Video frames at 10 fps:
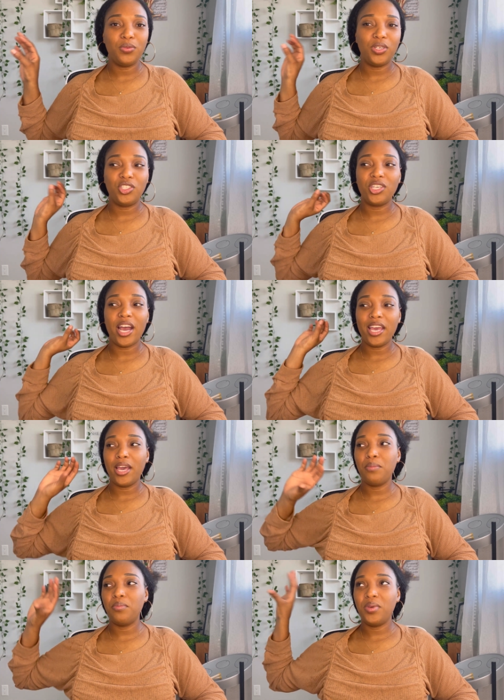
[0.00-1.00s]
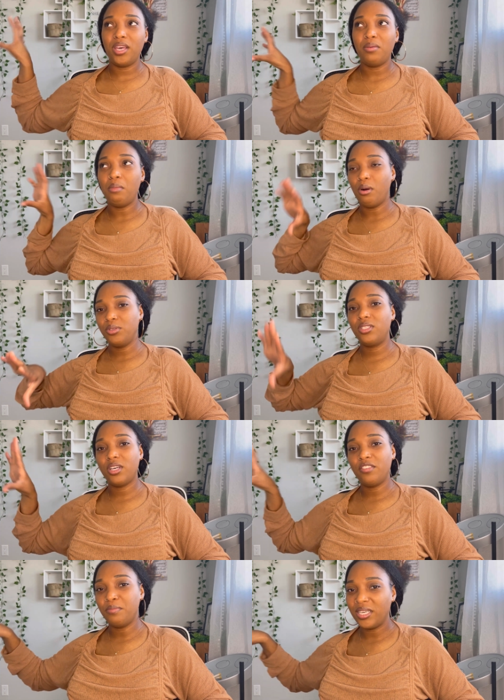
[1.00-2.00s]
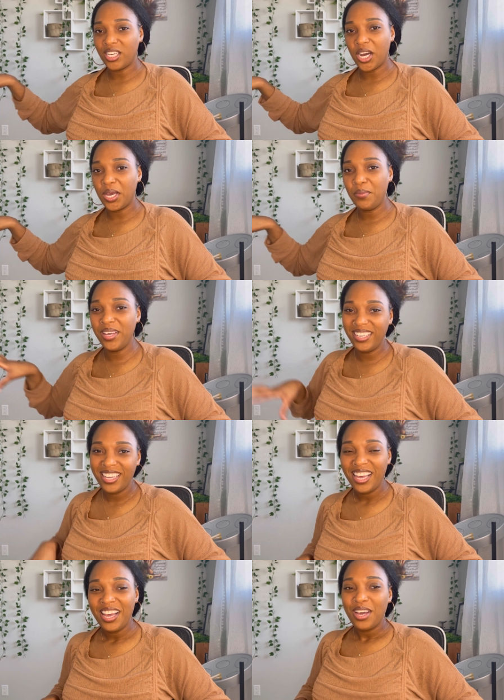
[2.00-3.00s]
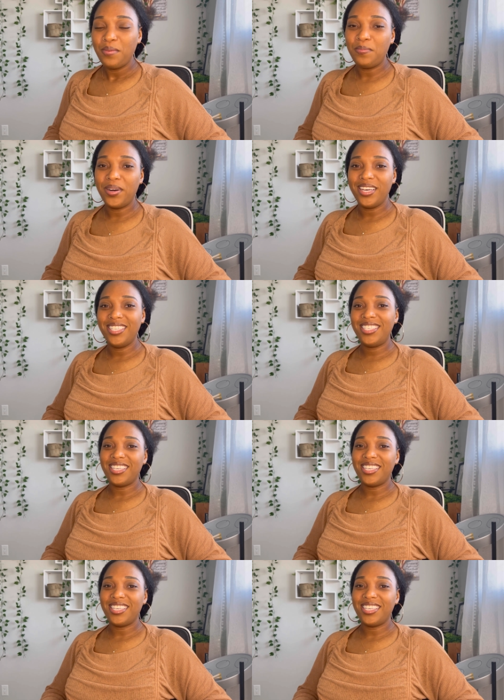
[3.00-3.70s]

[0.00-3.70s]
which I am in most of my time. But